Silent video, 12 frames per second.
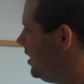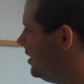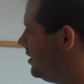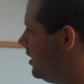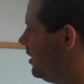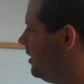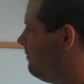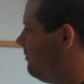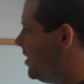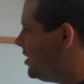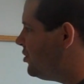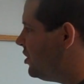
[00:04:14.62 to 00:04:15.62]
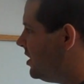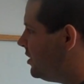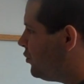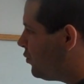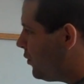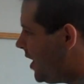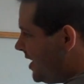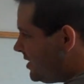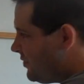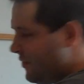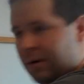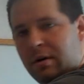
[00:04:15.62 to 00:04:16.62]
can envision a
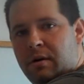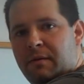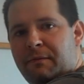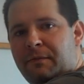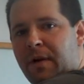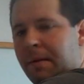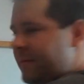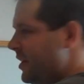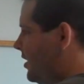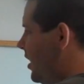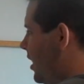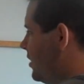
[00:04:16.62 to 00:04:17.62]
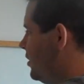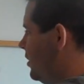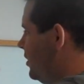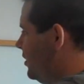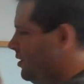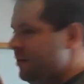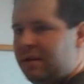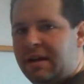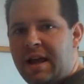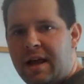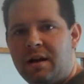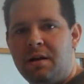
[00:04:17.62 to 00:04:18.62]
transfer from the doctor to the
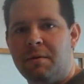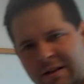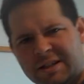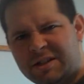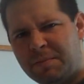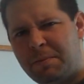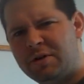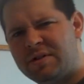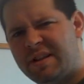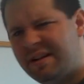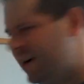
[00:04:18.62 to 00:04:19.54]
candyman. Let's suppose the